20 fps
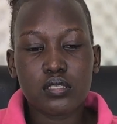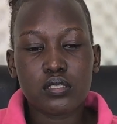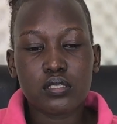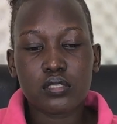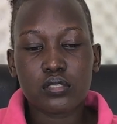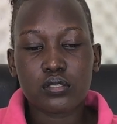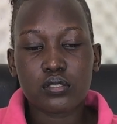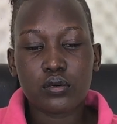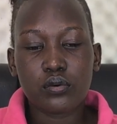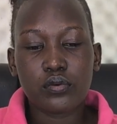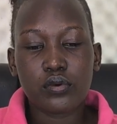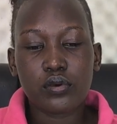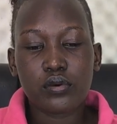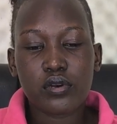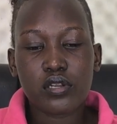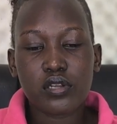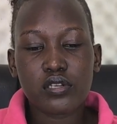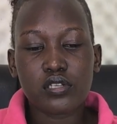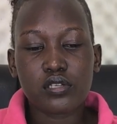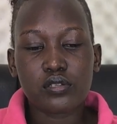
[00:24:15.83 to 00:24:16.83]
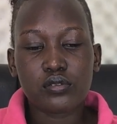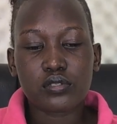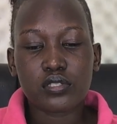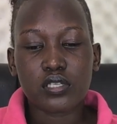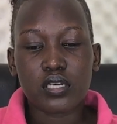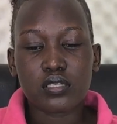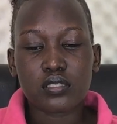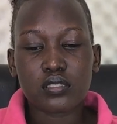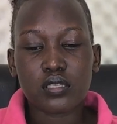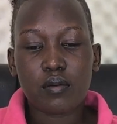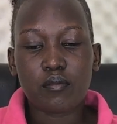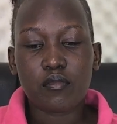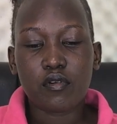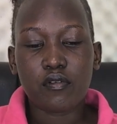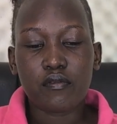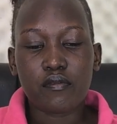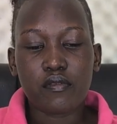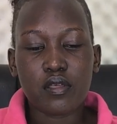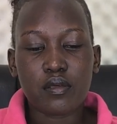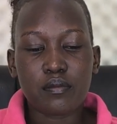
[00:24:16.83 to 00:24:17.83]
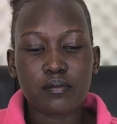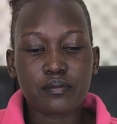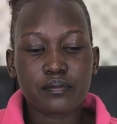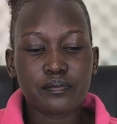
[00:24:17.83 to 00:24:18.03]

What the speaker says: So we already looked at some of them.